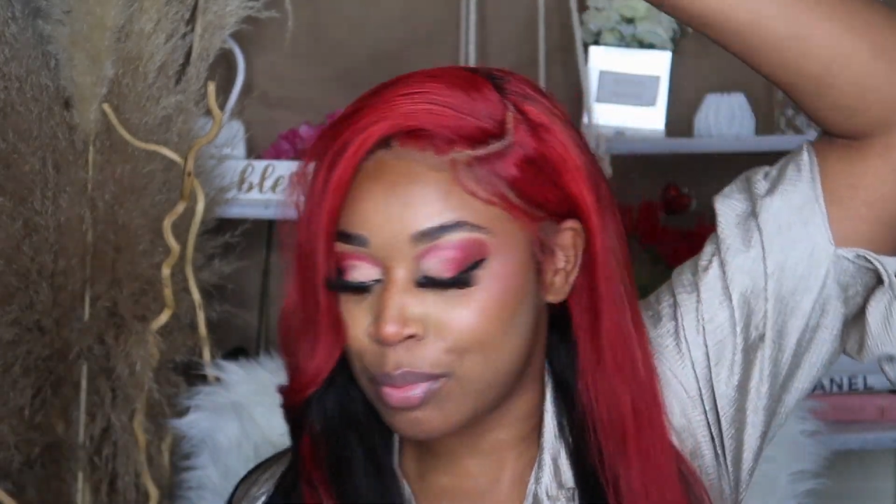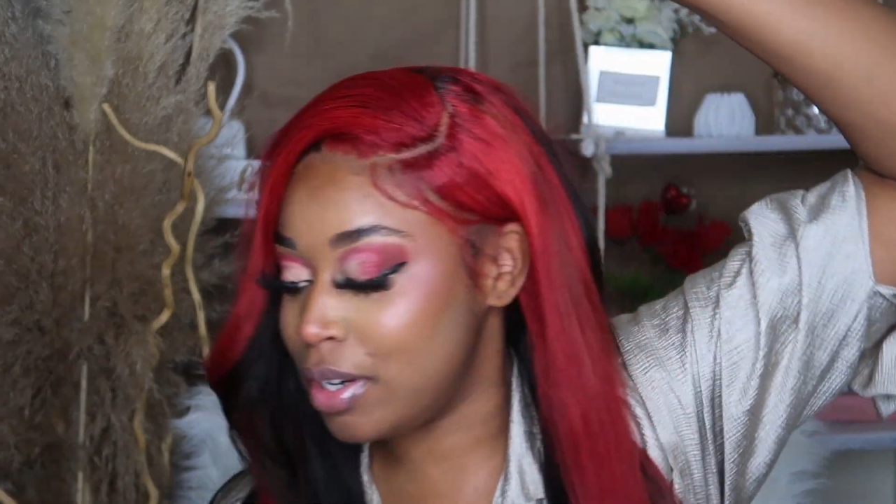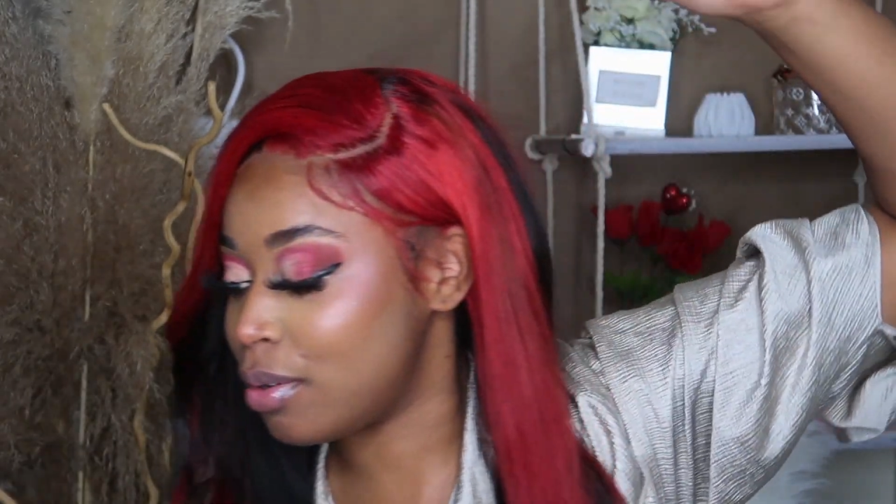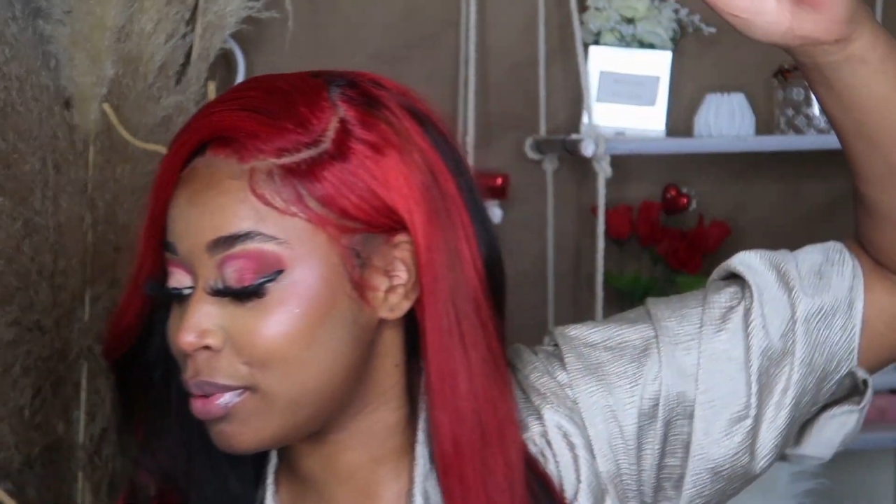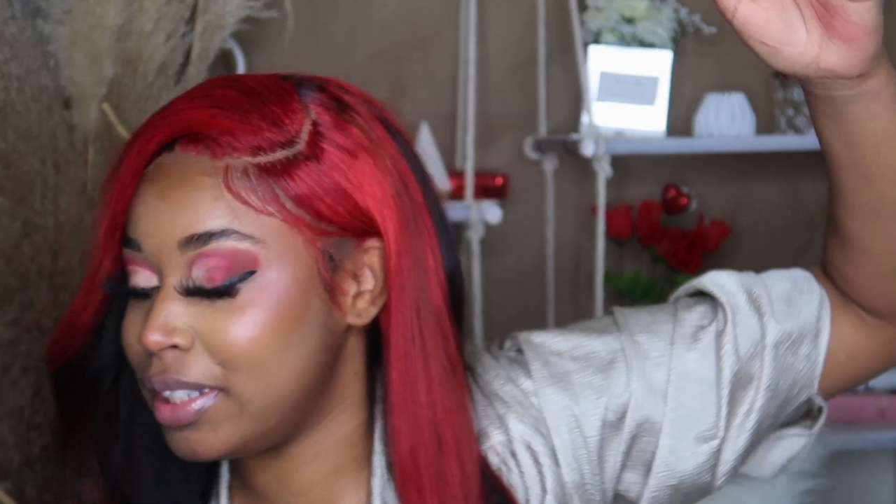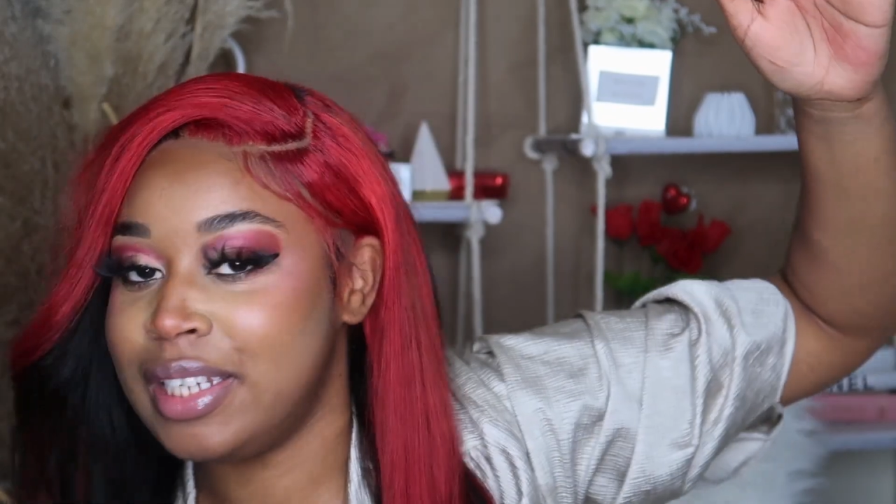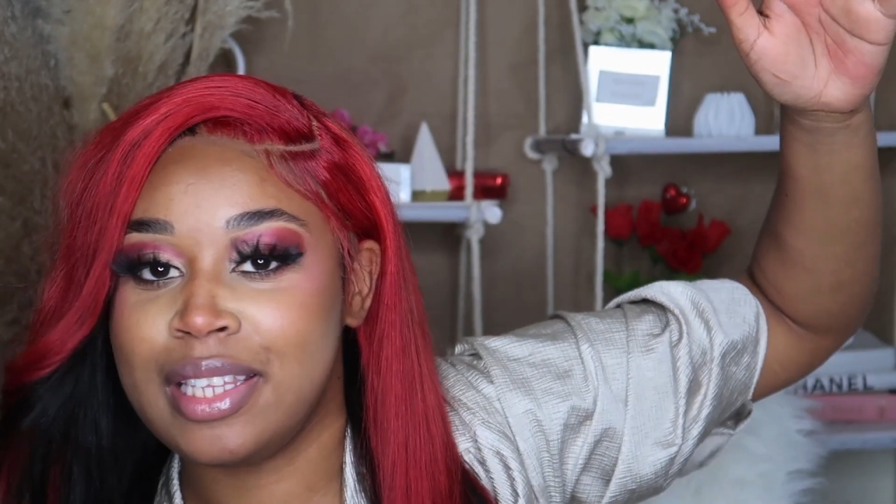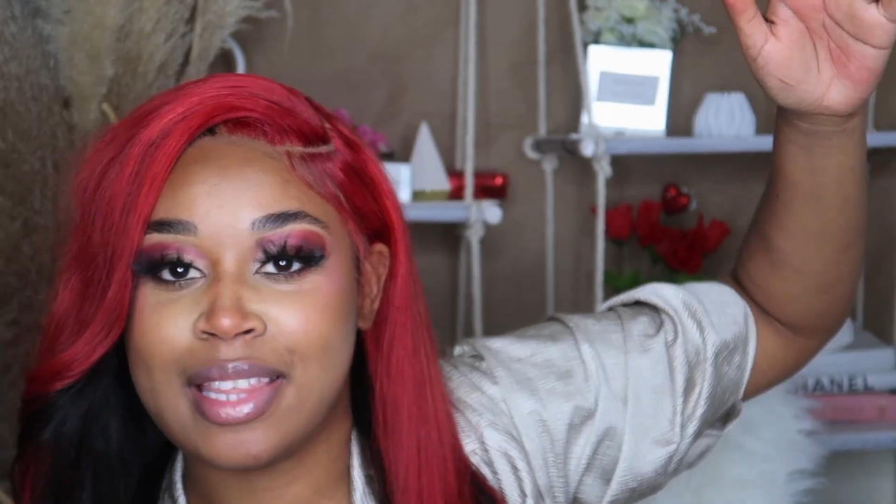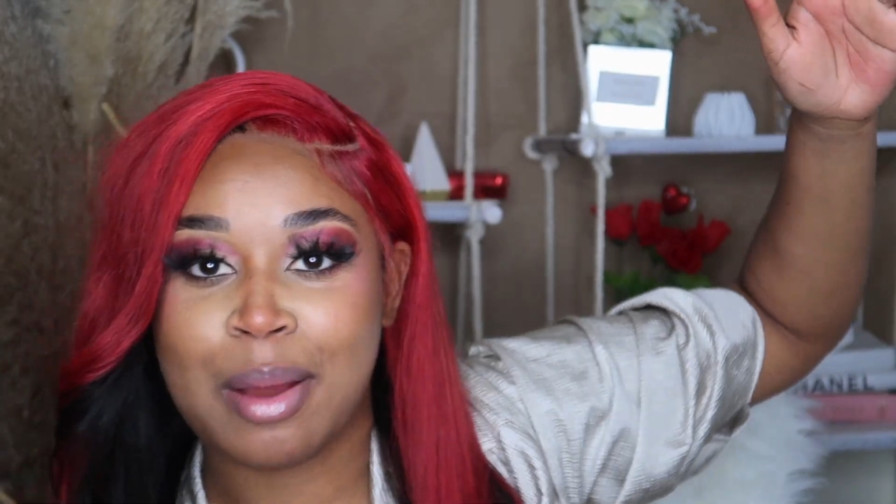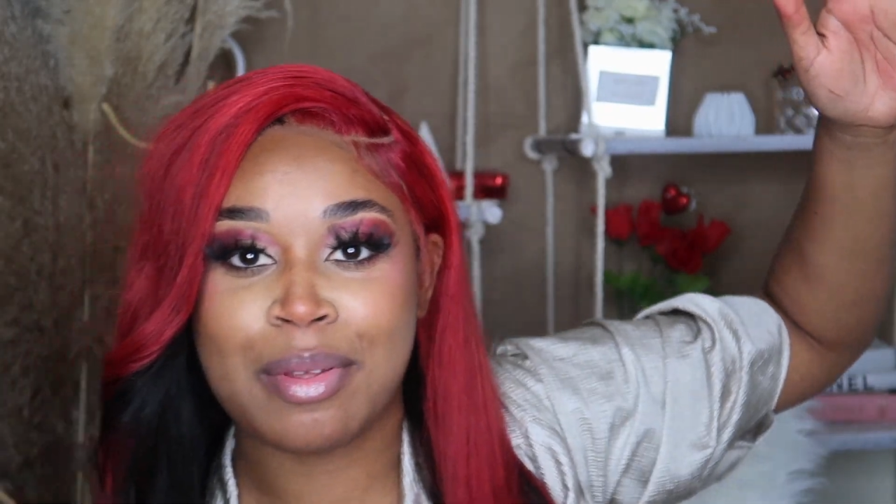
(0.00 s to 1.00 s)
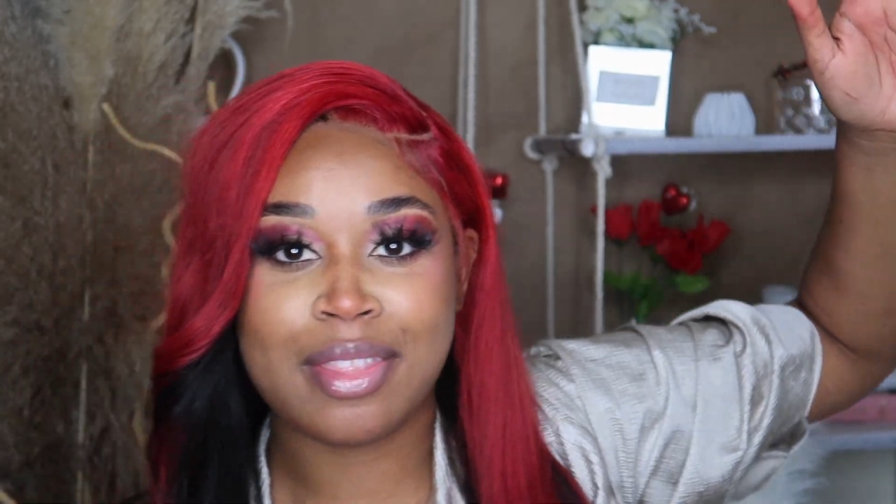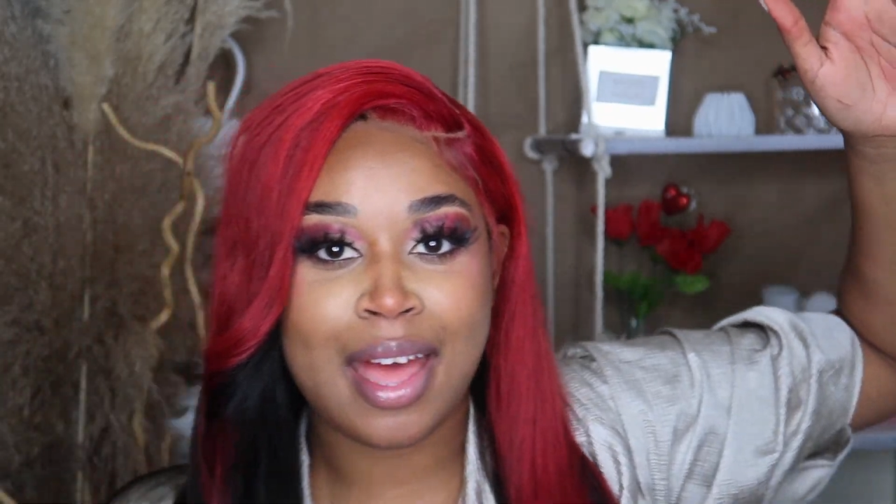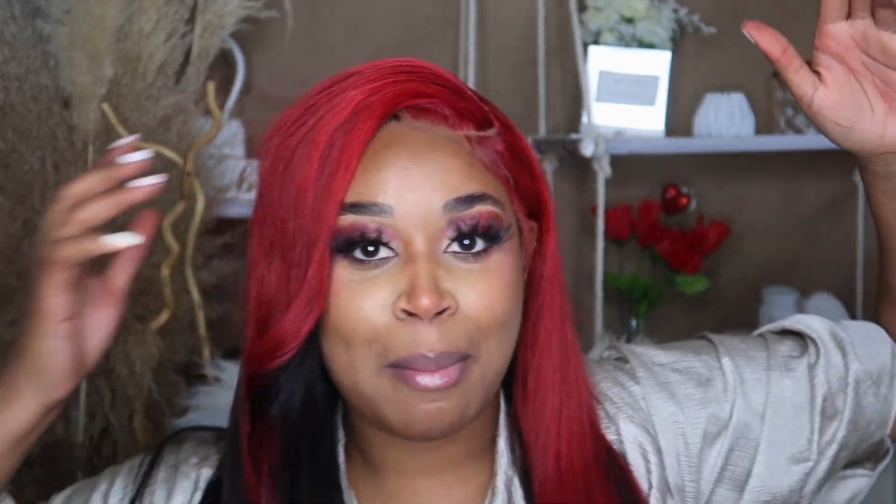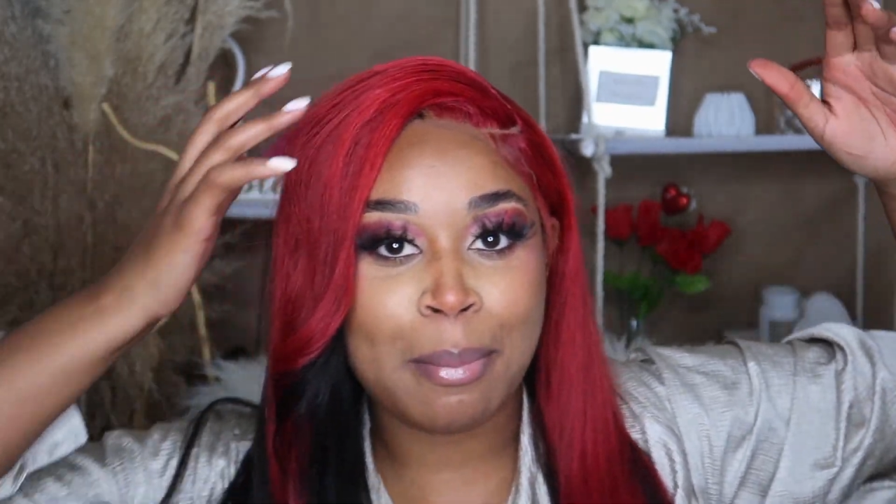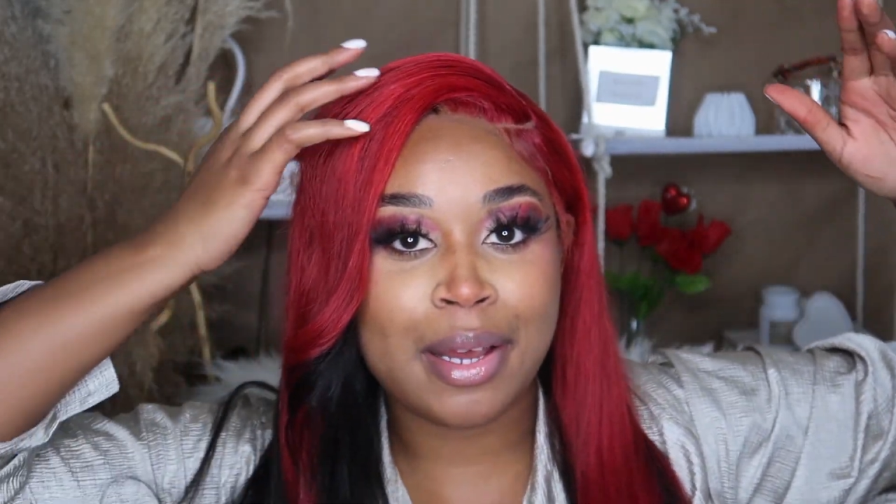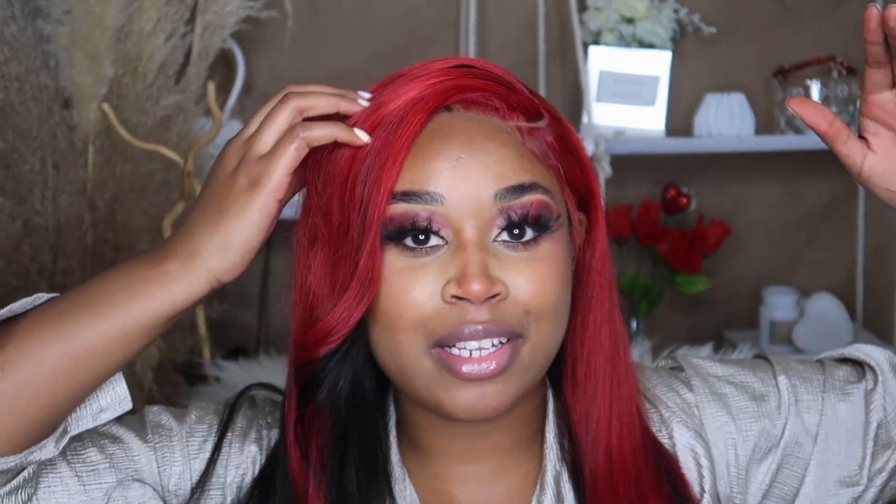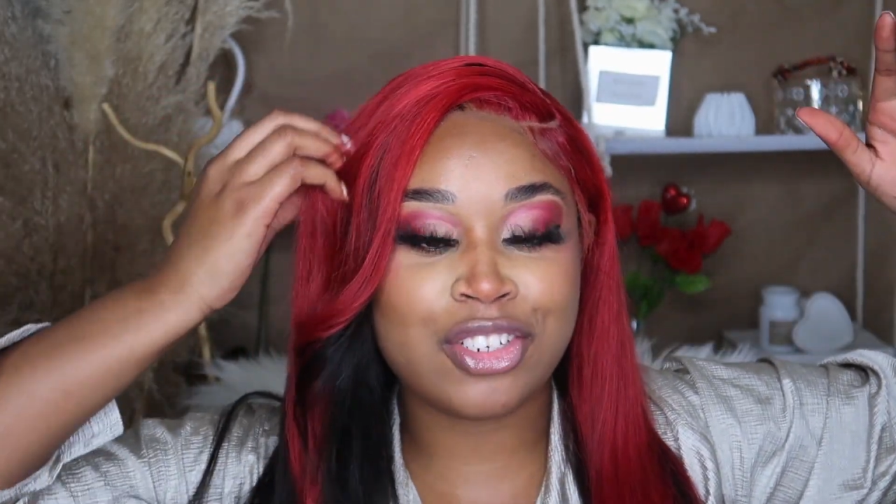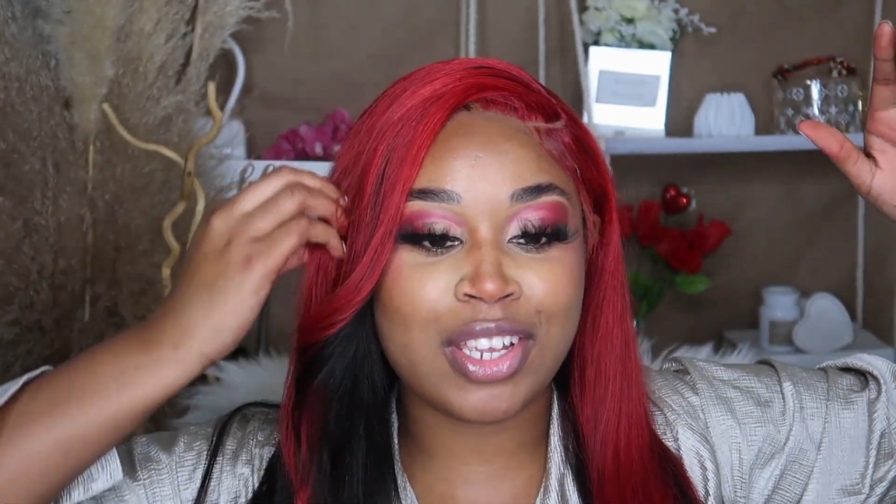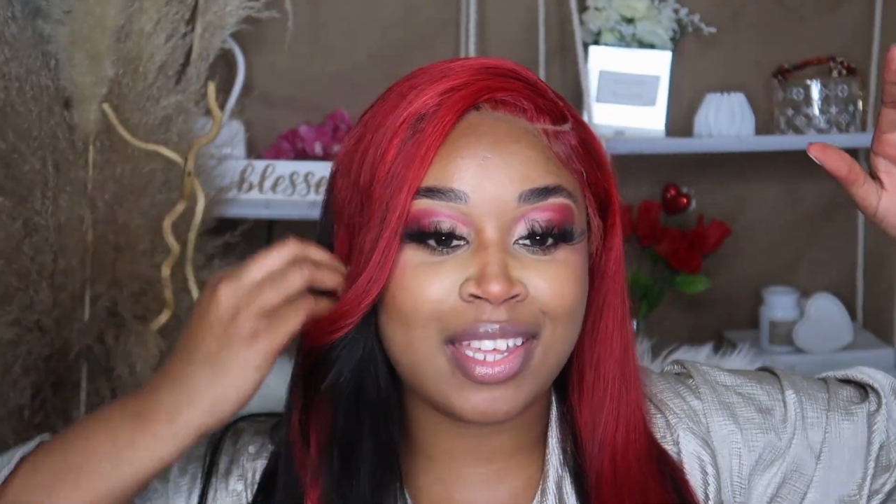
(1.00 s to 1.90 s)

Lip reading: We don't really need that one that much.